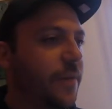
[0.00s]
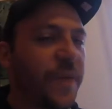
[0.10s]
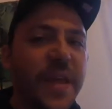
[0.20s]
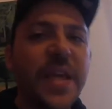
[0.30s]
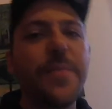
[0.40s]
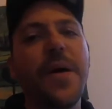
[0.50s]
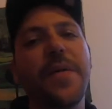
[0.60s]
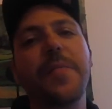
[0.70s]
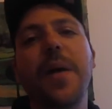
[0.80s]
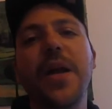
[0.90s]
Think
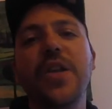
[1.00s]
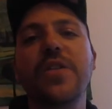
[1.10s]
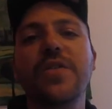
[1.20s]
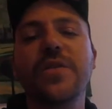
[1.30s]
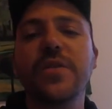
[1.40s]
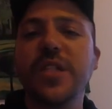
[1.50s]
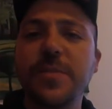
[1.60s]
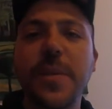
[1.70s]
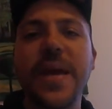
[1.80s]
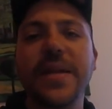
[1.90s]
about the money you've
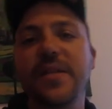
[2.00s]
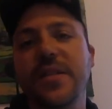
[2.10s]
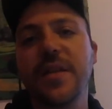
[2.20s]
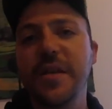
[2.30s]
spent